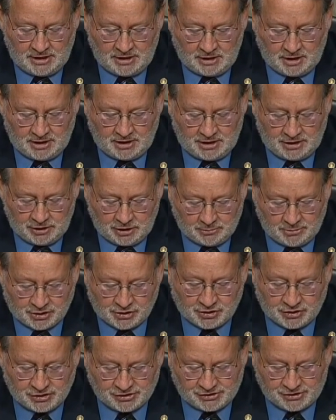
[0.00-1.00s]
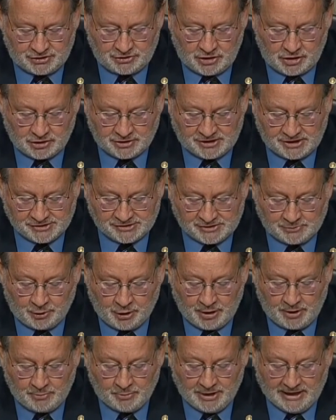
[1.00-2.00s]
Yeah, and you mentioned this in your
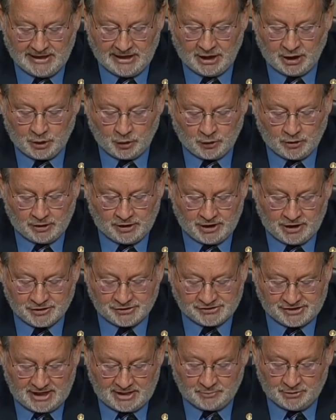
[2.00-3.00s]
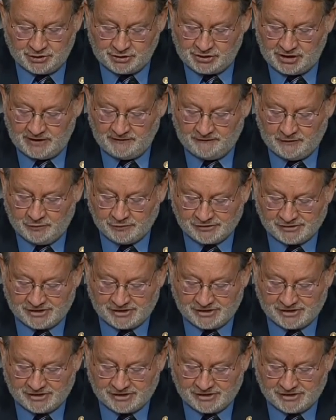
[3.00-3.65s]
testimony, but in an earlier statement, Chief, you